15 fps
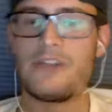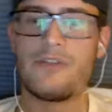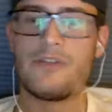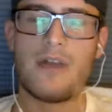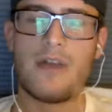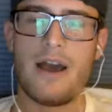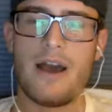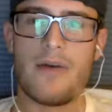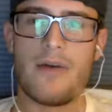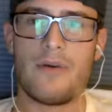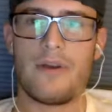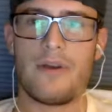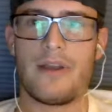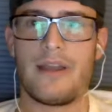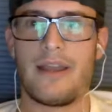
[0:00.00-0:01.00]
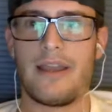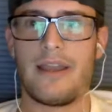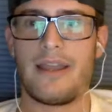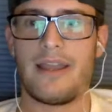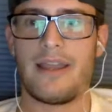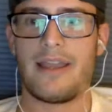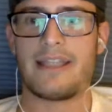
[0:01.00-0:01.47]
though,
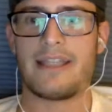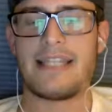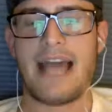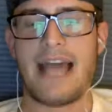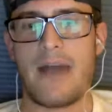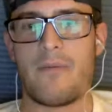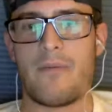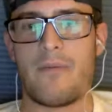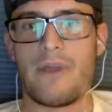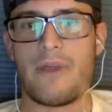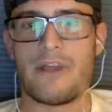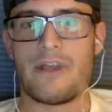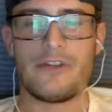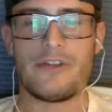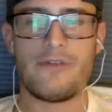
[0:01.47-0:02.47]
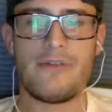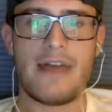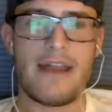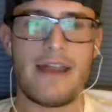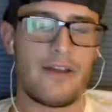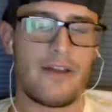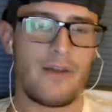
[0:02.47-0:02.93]
is that they're going to do that
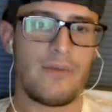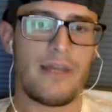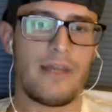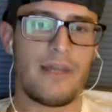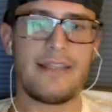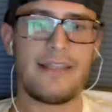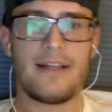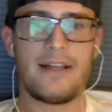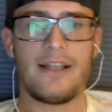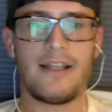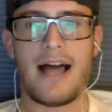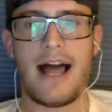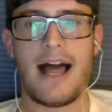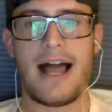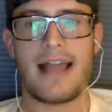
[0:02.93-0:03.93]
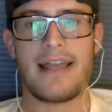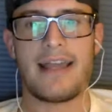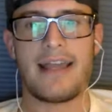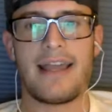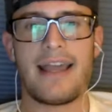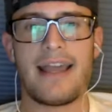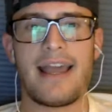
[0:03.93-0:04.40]
and they're going to play single high.
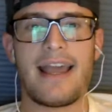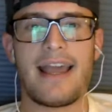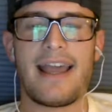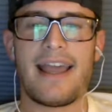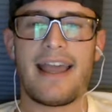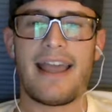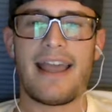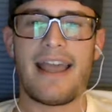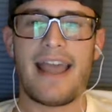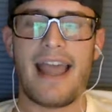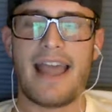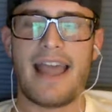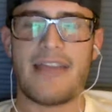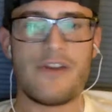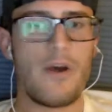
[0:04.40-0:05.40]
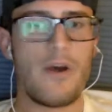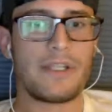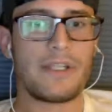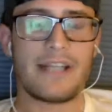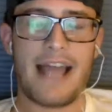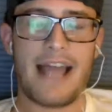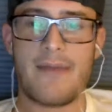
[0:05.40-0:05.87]
And you know what's
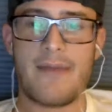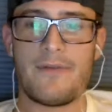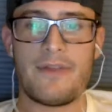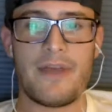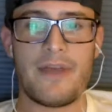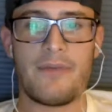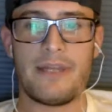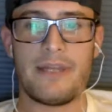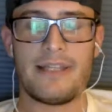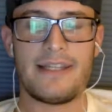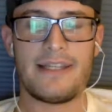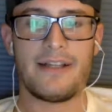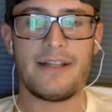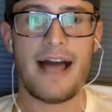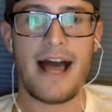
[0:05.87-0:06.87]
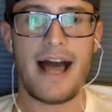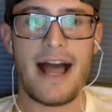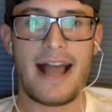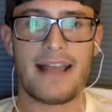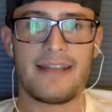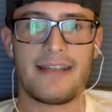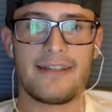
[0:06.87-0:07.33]
going to happen when they play single
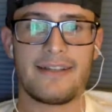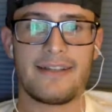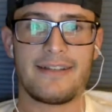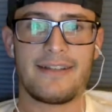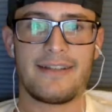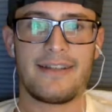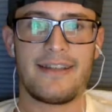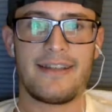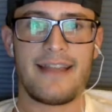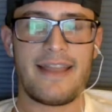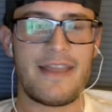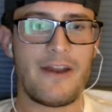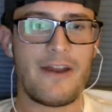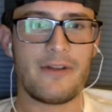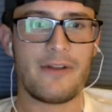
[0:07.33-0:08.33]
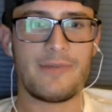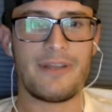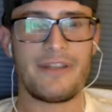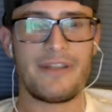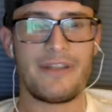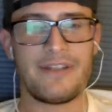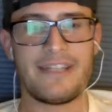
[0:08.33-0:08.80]
high and they don't
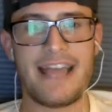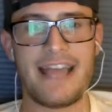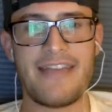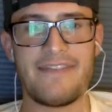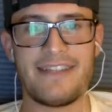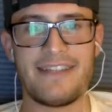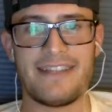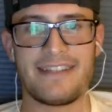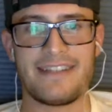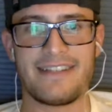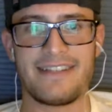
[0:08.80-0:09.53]
split those safeties.